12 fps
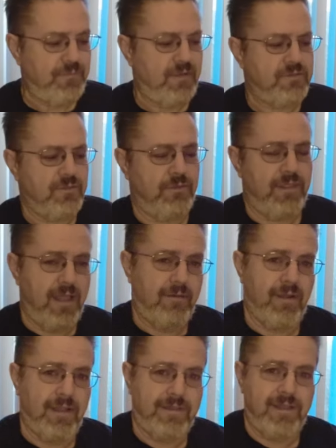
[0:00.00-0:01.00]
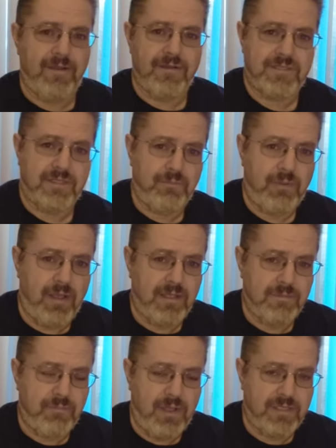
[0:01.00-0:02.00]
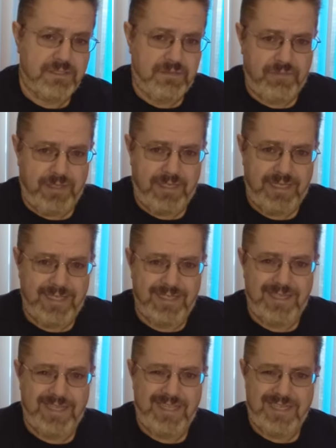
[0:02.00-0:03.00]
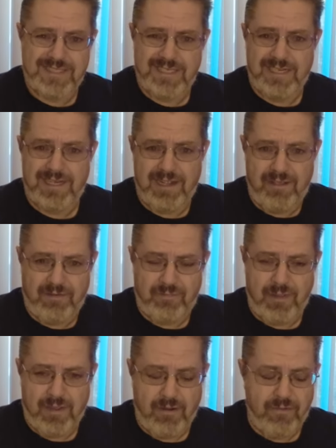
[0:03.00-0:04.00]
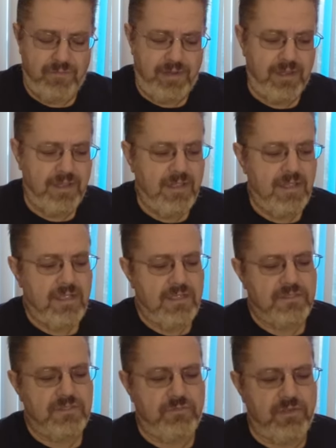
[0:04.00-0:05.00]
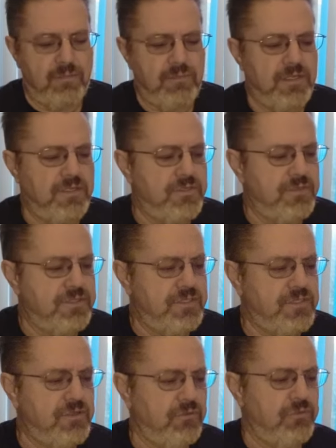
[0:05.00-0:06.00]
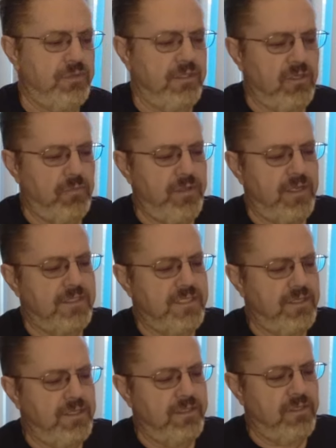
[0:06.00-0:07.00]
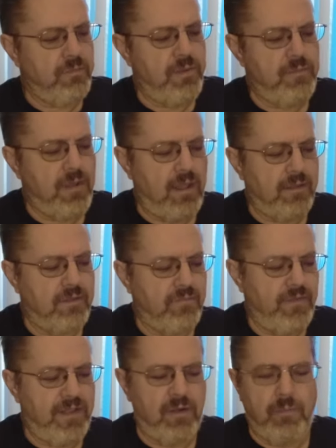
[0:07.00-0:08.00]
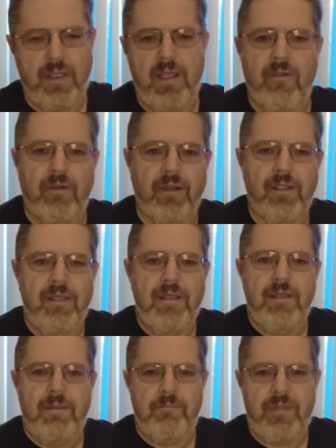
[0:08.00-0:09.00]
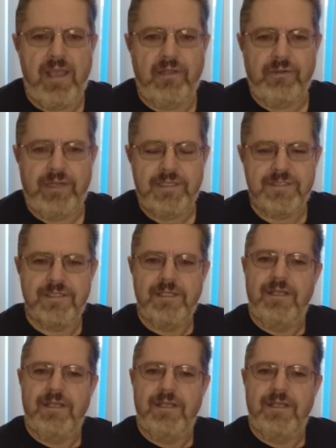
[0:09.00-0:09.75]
So that right there is a positive thing, getting these in and out of my RV. So what I'm going to do is just go through a little bit and tell you a little bit about the VatrerPower batteries.